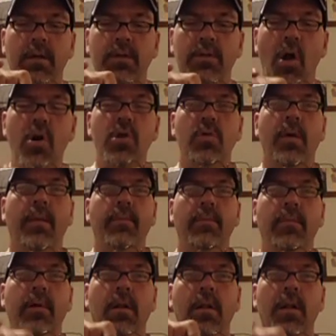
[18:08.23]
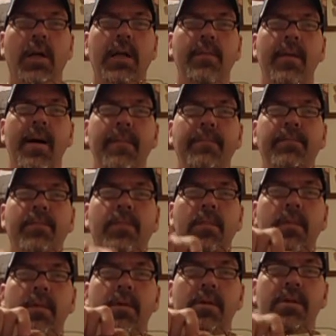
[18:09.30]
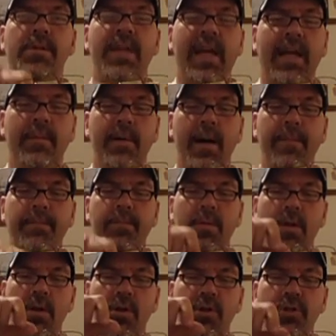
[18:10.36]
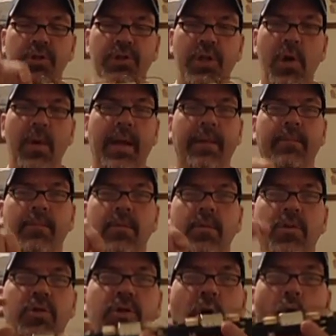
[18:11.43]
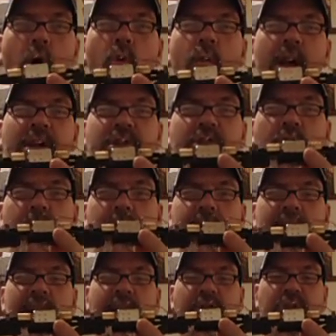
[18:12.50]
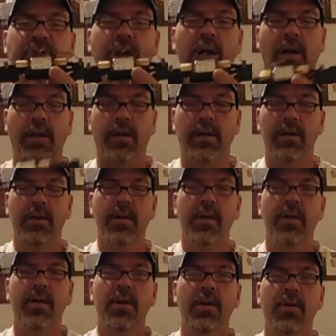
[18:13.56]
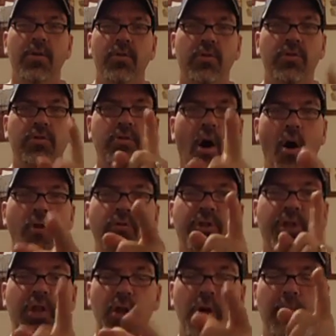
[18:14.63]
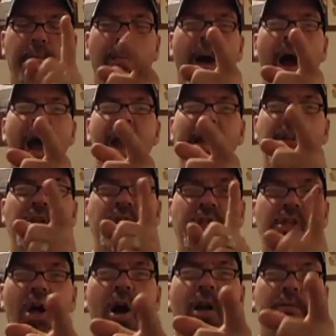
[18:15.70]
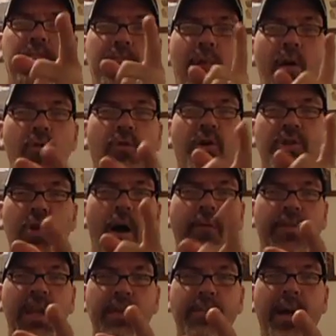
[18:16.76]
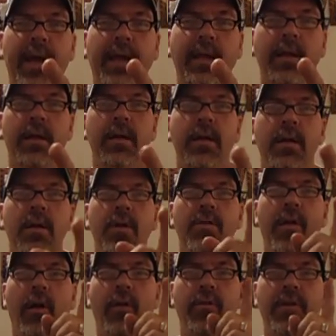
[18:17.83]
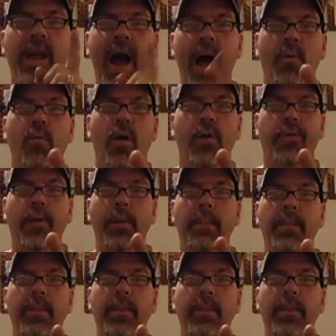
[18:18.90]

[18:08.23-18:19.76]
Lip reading: Go to them. Look them up. Dig them up. Do it. Don't waste your money on junk. Don't you buy junk motors off eBay. They're not worth it.